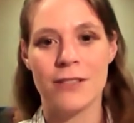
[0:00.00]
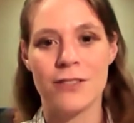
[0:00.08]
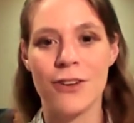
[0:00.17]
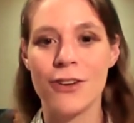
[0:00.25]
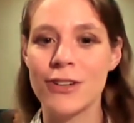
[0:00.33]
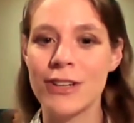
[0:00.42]

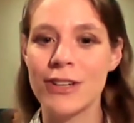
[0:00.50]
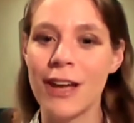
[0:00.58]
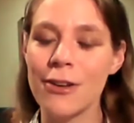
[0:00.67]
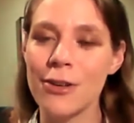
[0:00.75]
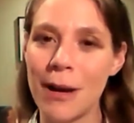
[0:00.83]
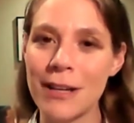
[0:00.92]
So
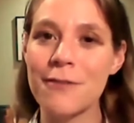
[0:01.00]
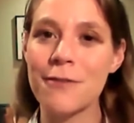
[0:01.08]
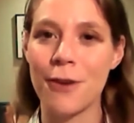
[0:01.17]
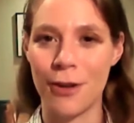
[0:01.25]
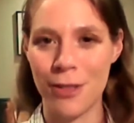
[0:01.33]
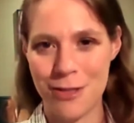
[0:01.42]
now you might
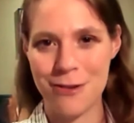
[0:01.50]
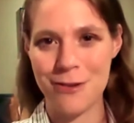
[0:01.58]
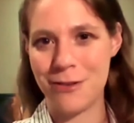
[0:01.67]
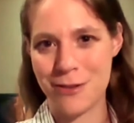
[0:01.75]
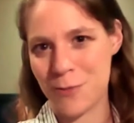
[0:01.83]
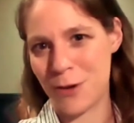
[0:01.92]
have gone
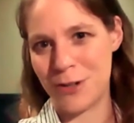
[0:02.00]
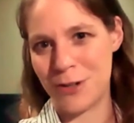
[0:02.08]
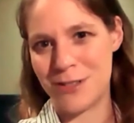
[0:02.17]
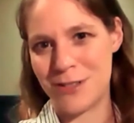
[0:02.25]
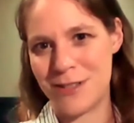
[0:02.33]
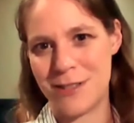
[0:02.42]
through this
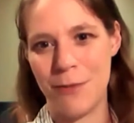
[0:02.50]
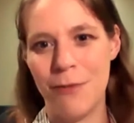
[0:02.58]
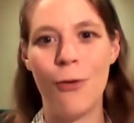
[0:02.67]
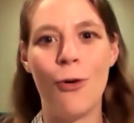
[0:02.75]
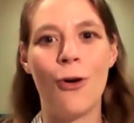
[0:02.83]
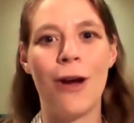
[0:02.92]
process
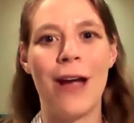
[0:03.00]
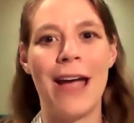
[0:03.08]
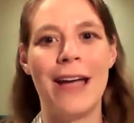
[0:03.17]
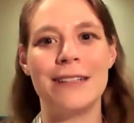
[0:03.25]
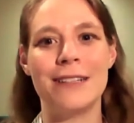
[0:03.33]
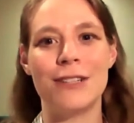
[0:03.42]
before
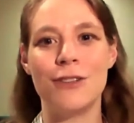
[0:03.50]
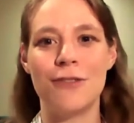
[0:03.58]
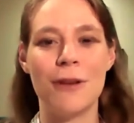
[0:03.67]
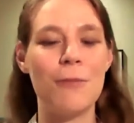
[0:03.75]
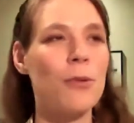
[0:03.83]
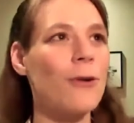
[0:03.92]
and
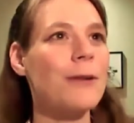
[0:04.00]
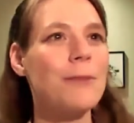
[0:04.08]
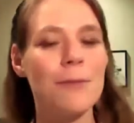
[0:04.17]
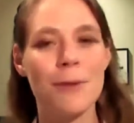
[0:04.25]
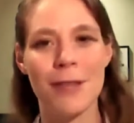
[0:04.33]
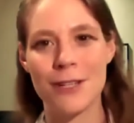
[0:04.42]
you've employed
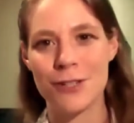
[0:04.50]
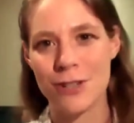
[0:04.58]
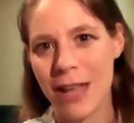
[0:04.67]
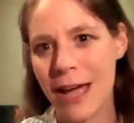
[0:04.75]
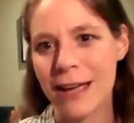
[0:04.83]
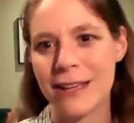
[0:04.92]
people that you
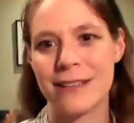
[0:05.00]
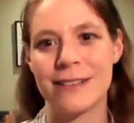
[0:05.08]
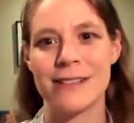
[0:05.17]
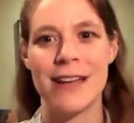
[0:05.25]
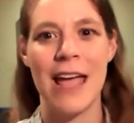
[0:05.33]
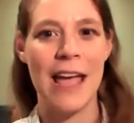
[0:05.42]
like
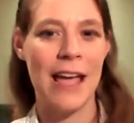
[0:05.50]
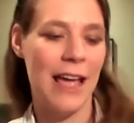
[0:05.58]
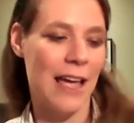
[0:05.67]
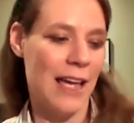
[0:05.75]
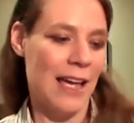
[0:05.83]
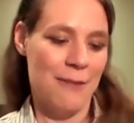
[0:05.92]
and
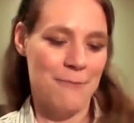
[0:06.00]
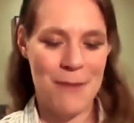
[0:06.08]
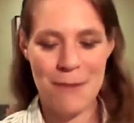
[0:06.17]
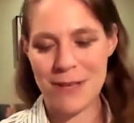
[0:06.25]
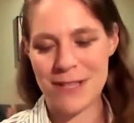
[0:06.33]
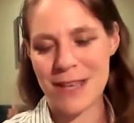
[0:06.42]

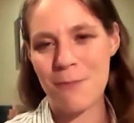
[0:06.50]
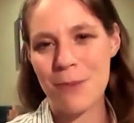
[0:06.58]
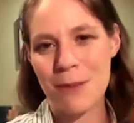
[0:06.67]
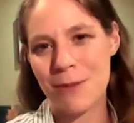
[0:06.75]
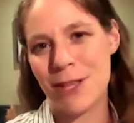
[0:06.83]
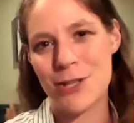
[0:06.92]
maybe some
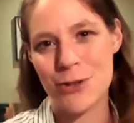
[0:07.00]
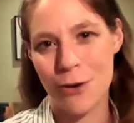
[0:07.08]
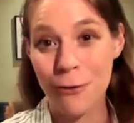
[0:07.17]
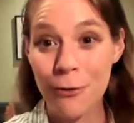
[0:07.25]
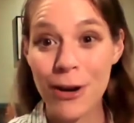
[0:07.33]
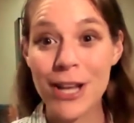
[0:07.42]
people that you're
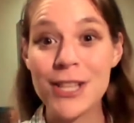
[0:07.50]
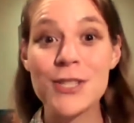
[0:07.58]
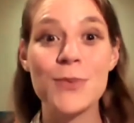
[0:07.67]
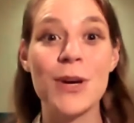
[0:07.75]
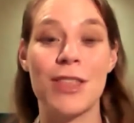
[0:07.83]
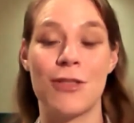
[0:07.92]

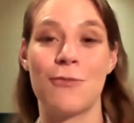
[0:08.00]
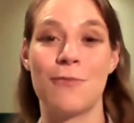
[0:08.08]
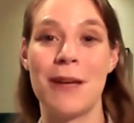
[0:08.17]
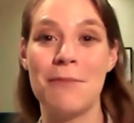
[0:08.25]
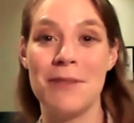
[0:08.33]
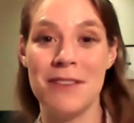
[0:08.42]
friends with or
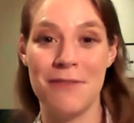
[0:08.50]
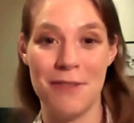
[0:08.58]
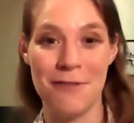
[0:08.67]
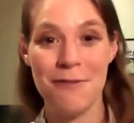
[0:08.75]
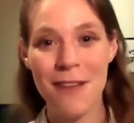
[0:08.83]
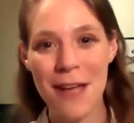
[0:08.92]
maybe
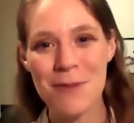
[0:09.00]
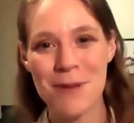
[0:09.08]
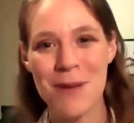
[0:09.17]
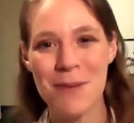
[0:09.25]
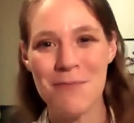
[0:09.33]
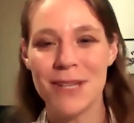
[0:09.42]
even
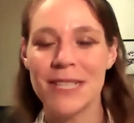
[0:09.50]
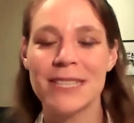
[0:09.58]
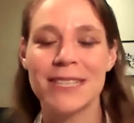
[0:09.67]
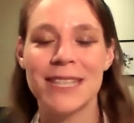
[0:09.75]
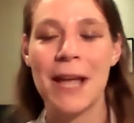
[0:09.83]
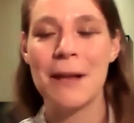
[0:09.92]
family
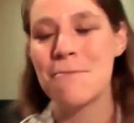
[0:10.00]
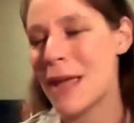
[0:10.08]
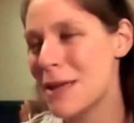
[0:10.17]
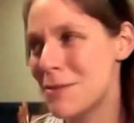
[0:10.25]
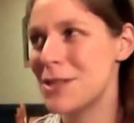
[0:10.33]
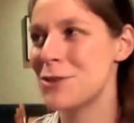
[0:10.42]
members, and
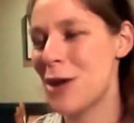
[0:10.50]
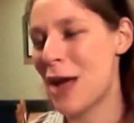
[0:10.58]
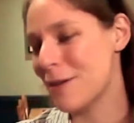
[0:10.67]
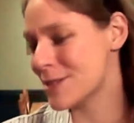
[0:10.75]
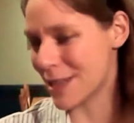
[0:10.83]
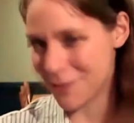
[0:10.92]
maybe you
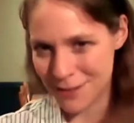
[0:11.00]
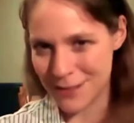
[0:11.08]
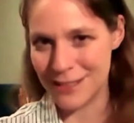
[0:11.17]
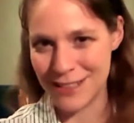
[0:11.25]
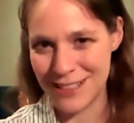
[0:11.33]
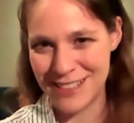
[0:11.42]
have
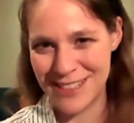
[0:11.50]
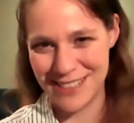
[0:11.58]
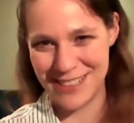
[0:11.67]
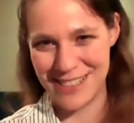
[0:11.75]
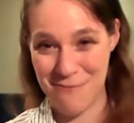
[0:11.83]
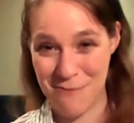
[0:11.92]
suffered
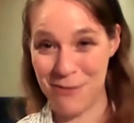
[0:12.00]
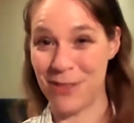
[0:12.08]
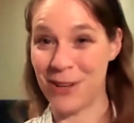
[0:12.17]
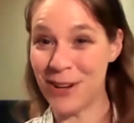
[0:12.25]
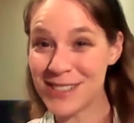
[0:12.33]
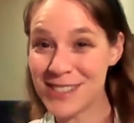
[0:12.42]
some of
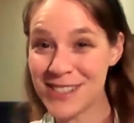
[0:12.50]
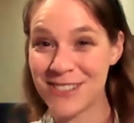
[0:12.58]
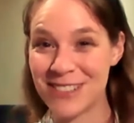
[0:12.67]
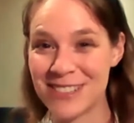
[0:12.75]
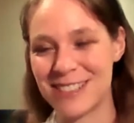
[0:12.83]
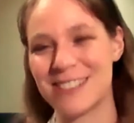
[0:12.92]
the
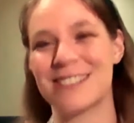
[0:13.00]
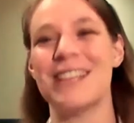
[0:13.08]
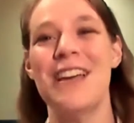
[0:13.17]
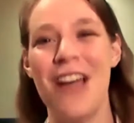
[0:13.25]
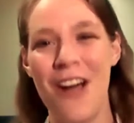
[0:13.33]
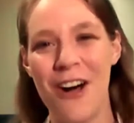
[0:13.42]
consequences
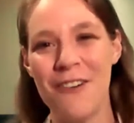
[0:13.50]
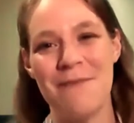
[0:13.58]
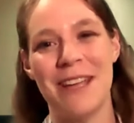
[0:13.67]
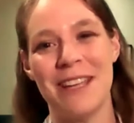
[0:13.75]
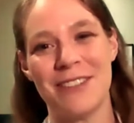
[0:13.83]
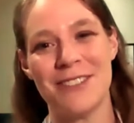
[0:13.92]
of
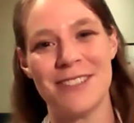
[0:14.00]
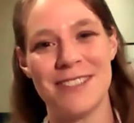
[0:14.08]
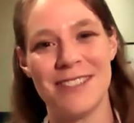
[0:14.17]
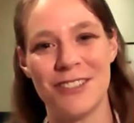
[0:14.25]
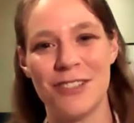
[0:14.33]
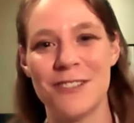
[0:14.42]
making those
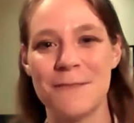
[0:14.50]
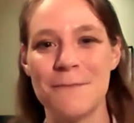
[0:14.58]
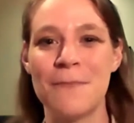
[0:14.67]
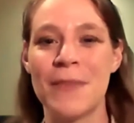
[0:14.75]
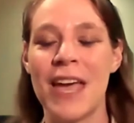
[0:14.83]
decisions.